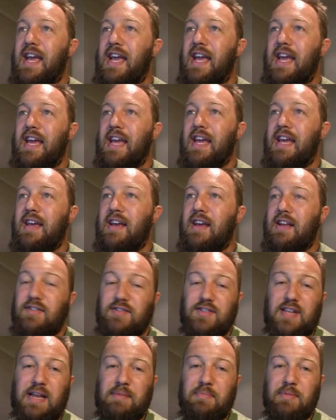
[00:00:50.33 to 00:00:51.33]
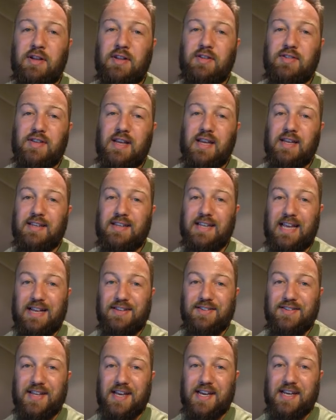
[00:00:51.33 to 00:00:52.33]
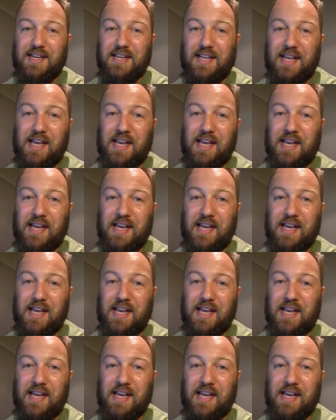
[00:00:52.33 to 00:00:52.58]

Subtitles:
at 10 minutes and Cascade